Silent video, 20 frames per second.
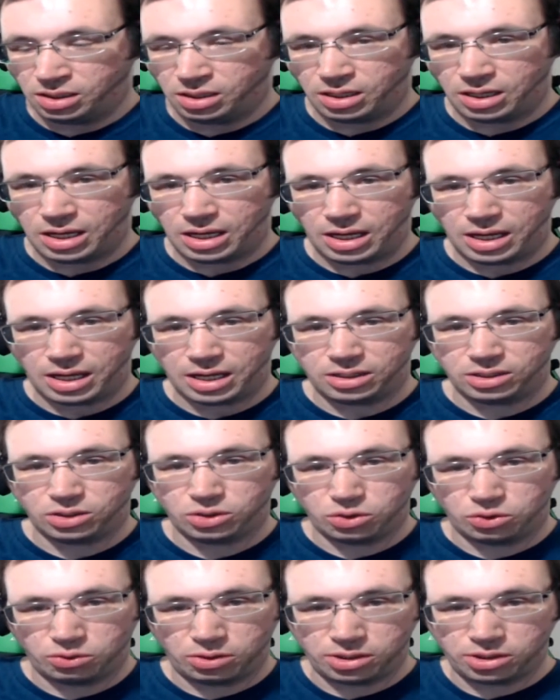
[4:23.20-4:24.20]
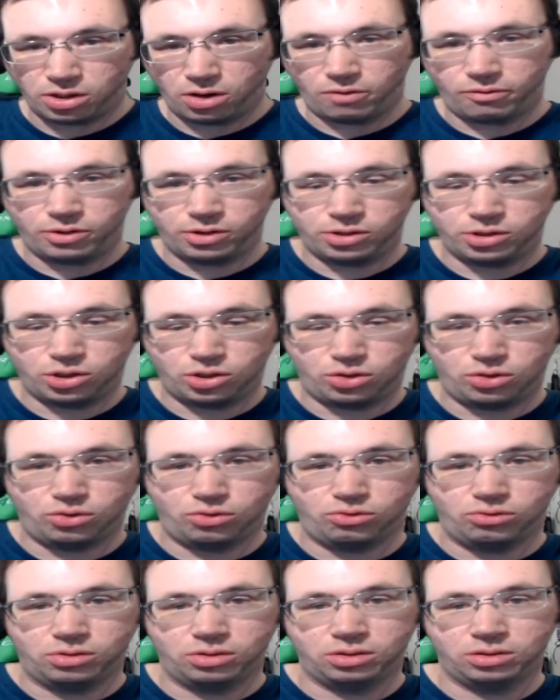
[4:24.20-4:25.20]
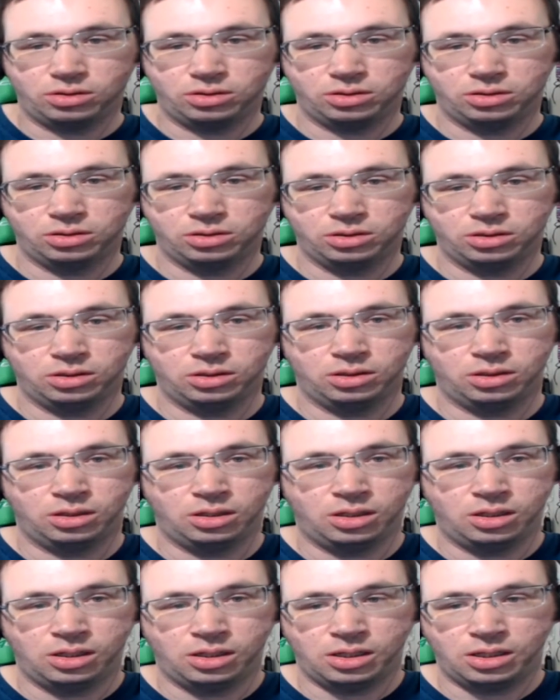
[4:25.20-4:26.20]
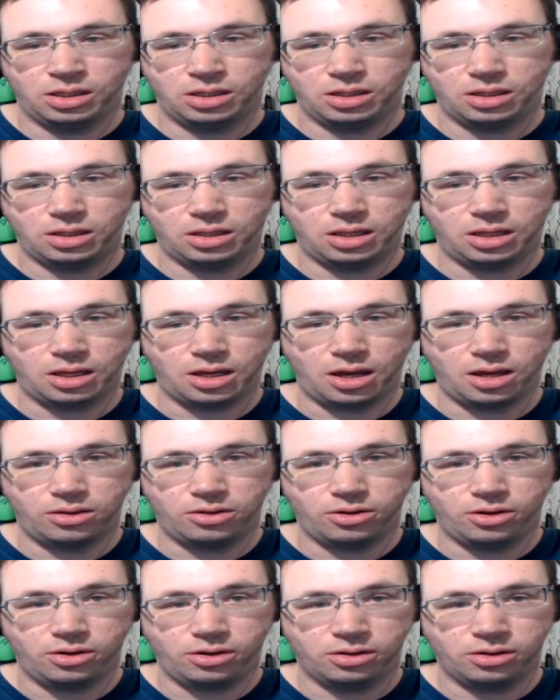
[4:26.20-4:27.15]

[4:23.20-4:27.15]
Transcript: and switch over to the other